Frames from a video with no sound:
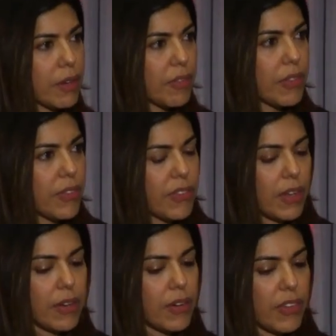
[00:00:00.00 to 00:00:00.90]
of this
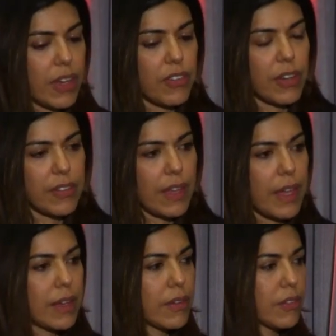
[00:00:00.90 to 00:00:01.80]
data is actually
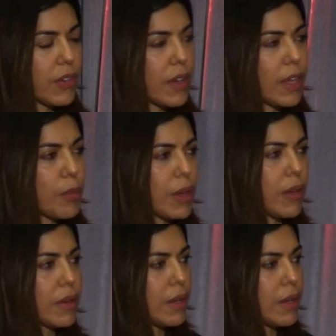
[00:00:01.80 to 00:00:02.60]
tagged, and today about